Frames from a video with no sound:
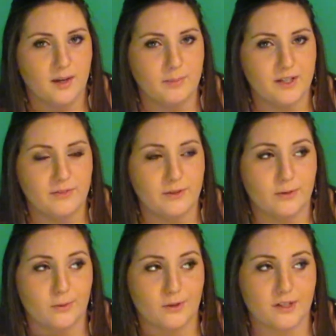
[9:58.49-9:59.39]
But if you go
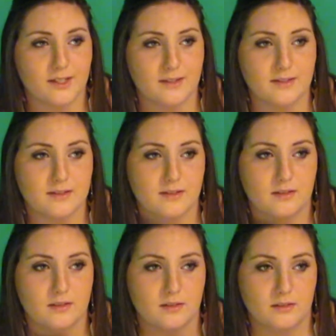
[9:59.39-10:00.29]
to Walgreens,
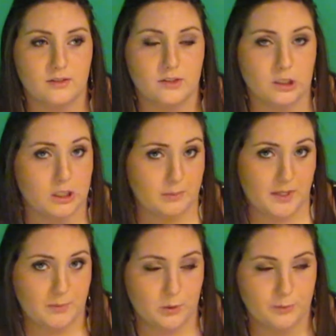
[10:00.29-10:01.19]
you're going to
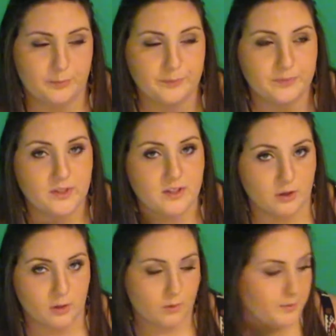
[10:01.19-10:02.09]
pay more. So
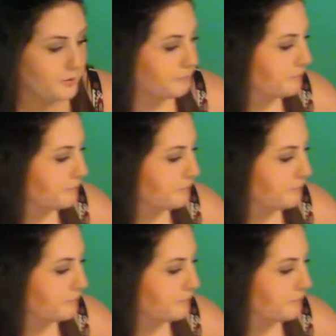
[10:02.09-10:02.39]
go to Walmart.